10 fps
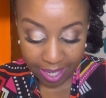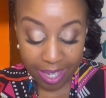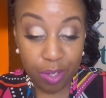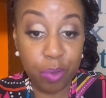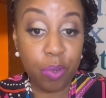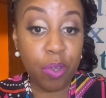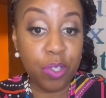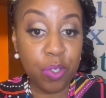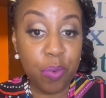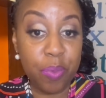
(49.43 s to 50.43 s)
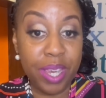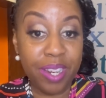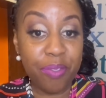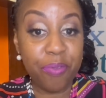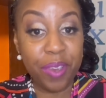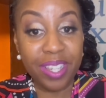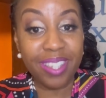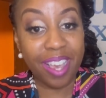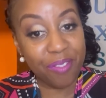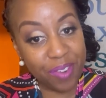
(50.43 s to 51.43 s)
It could also mean
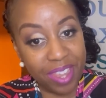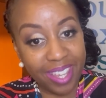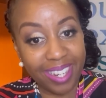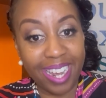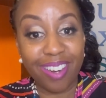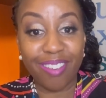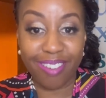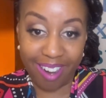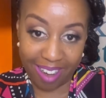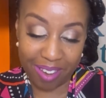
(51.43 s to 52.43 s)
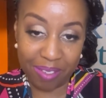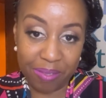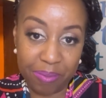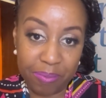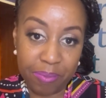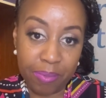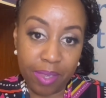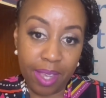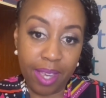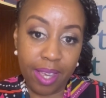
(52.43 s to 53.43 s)
face everything and run.
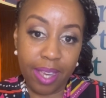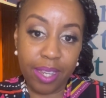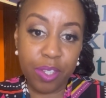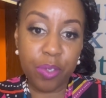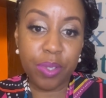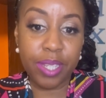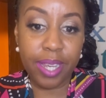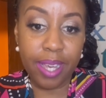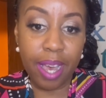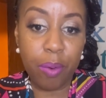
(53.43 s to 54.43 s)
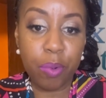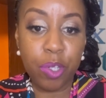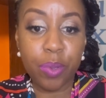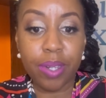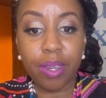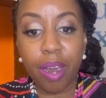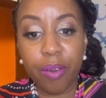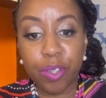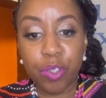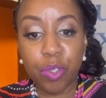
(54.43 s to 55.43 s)
And today I want to
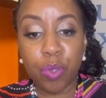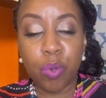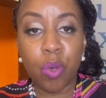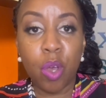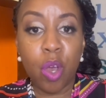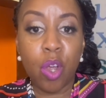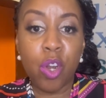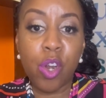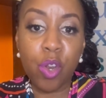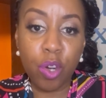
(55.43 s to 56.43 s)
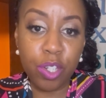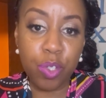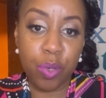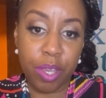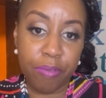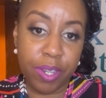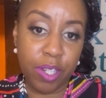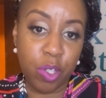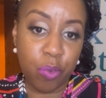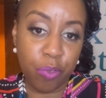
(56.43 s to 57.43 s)
encourage you not to give
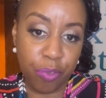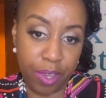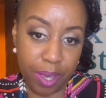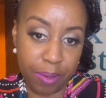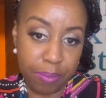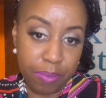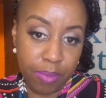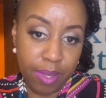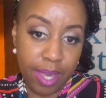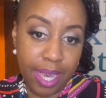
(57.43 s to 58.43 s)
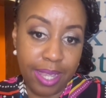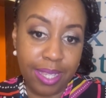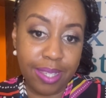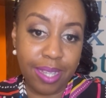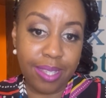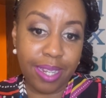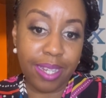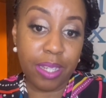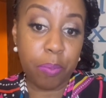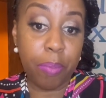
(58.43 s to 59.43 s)
in to fear in the sense that
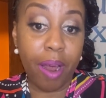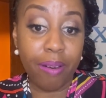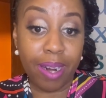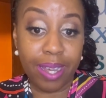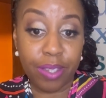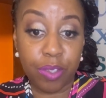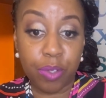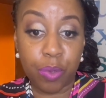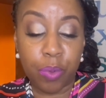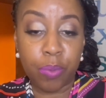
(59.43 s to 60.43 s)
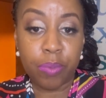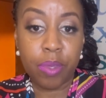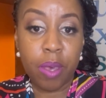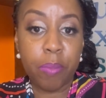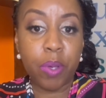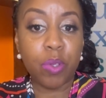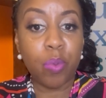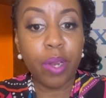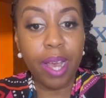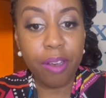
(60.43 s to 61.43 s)
it'll paralyze you. Because
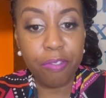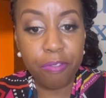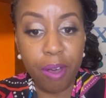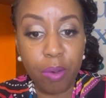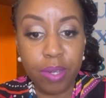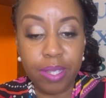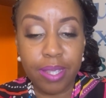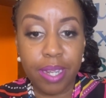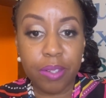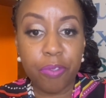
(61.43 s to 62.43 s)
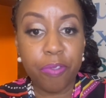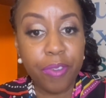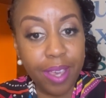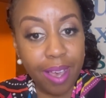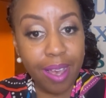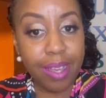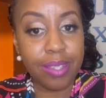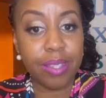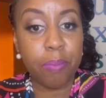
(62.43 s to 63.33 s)
what I have found is that fear has the